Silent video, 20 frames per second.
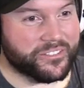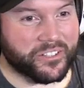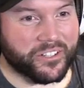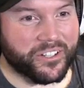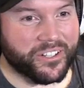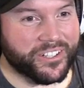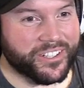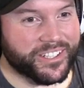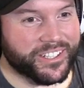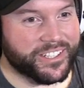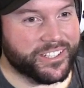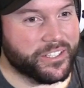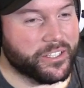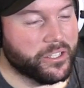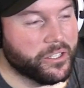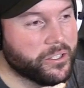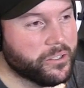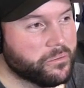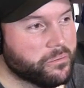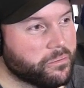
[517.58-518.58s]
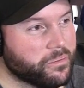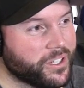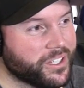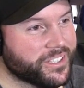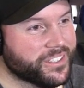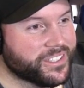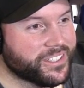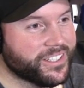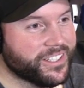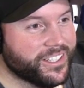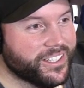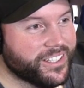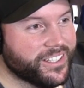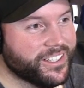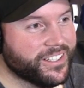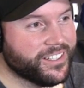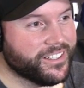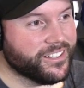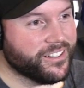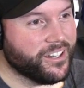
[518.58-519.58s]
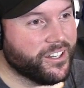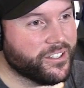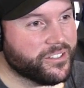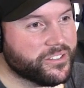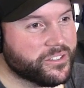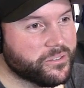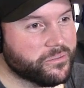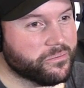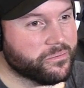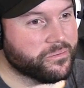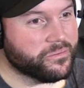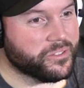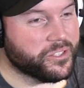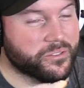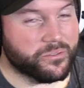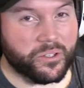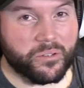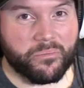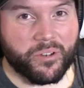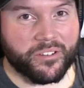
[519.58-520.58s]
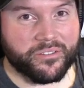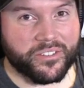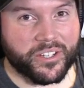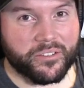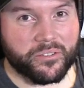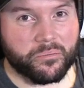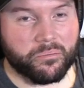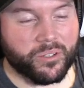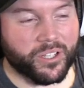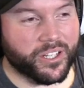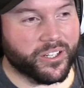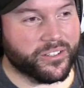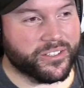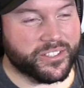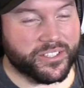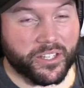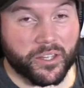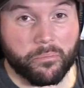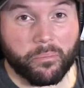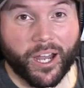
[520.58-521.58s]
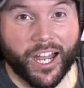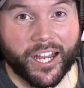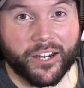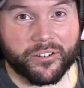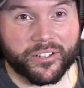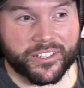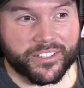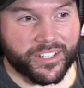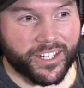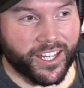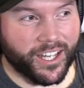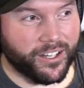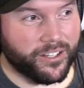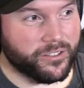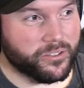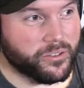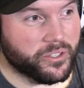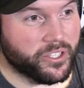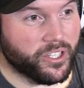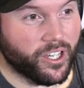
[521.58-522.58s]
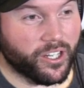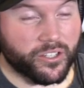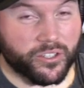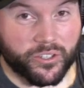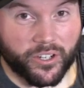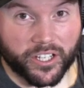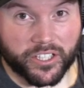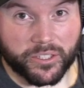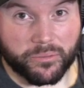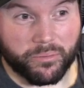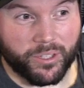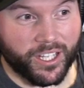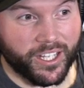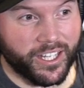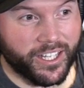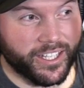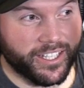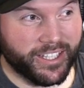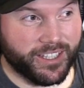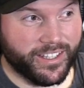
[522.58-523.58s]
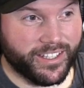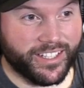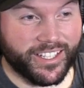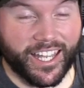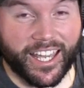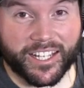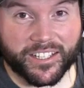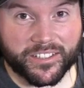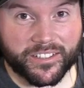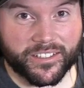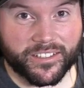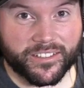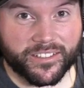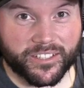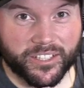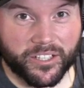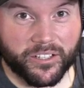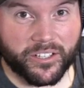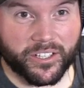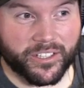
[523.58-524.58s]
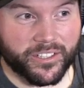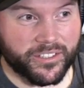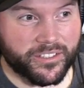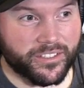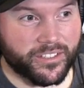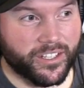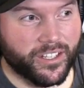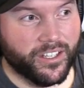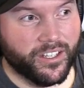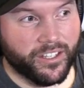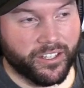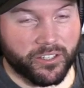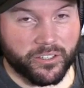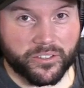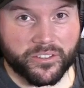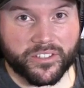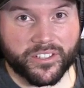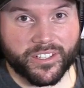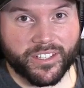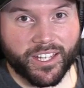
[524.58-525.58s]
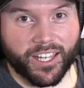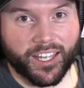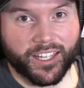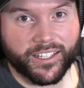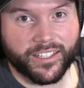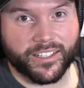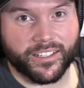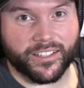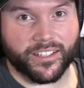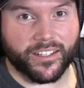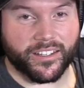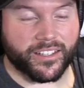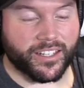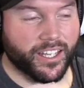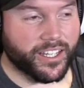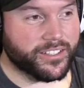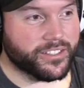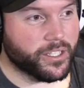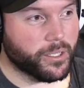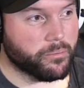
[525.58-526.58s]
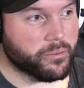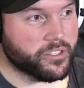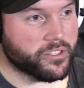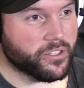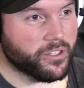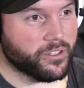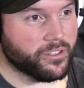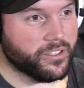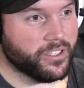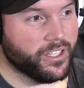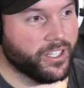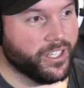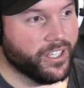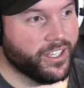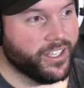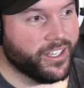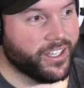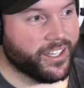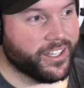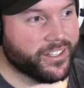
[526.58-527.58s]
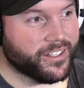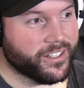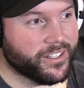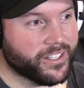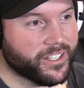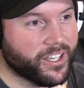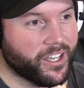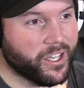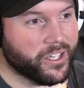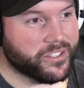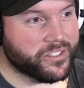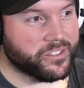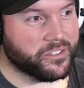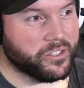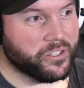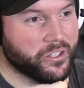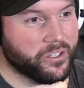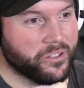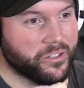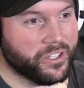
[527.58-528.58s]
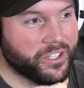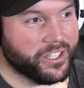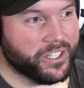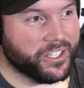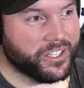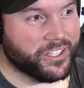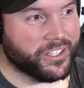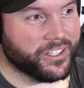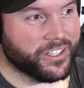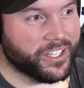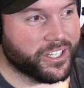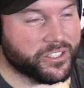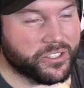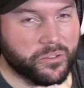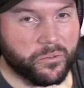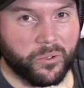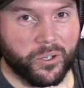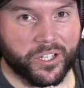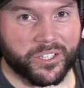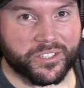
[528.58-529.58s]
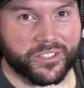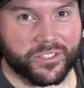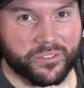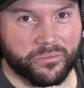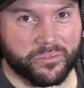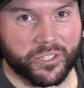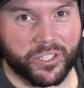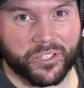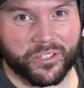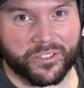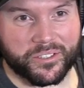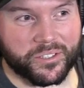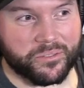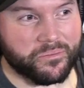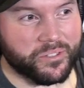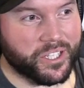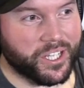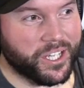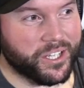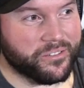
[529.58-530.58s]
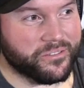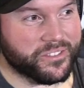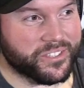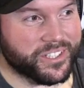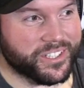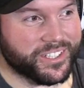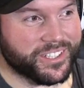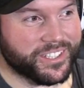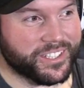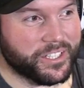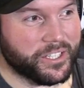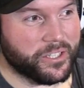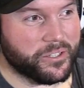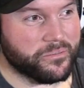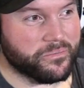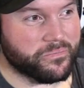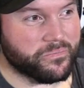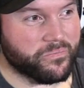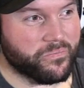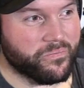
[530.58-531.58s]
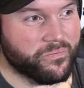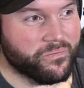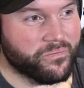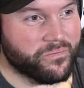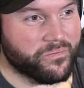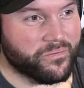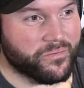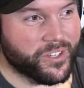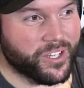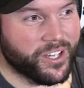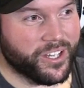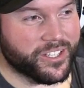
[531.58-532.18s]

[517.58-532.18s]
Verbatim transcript: currently, but uh, awesome. He's one of my favorite players. He's on the Pirates now, who the Dodgers are actually playing in the next series. You'll see that in uh, the next episode. And uh, Nicasio uh, actually watches the videos sometimes, and um, uh,